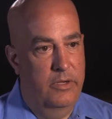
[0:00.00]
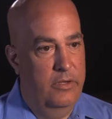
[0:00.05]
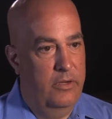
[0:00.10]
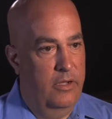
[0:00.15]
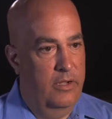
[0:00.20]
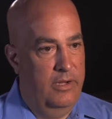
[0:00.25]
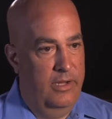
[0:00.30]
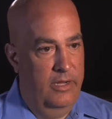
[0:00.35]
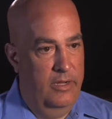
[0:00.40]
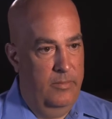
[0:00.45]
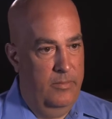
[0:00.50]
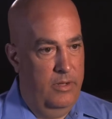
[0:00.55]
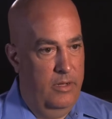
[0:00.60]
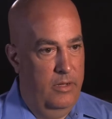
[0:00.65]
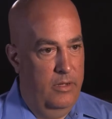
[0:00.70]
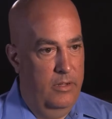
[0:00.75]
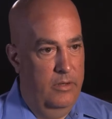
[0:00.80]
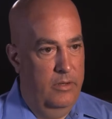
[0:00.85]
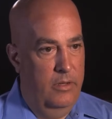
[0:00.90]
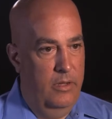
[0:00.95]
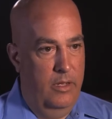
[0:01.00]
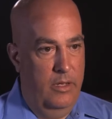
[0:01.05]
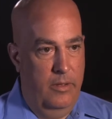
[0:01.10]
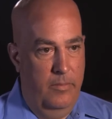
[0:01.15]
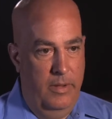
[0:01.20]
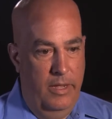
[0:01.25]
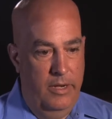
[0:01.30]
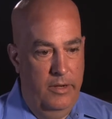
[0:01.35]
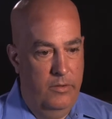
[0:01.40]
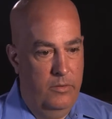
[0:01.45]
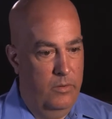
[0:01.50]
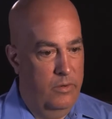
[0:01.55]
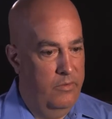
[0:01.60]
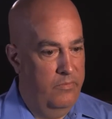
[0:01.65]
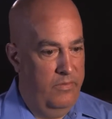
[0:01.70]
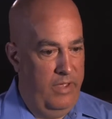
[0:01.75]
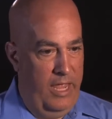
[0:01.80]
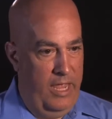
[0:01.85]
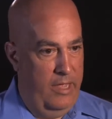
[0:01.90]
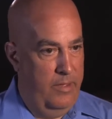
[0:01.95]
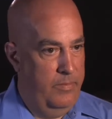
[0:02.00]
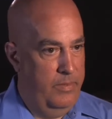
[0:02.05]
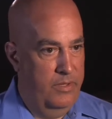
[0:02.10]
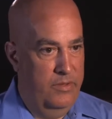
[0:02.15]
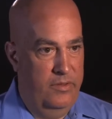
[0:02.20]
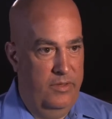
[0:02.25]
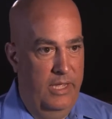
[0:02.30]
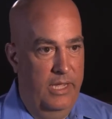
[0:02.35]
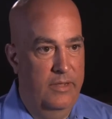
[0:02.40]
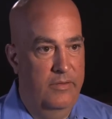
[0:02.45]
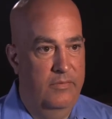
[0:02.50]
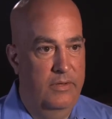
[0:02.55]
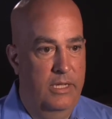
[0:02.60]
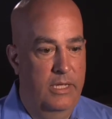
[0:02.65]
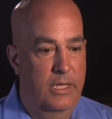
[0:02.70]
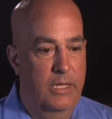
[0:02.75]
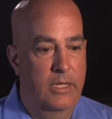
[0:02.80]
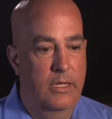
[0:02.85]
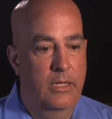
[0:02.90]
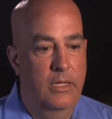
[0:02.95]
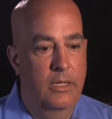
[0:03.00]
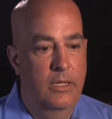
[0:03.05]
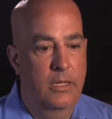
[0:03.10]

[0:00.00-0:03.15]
talking about any sort of campus safety.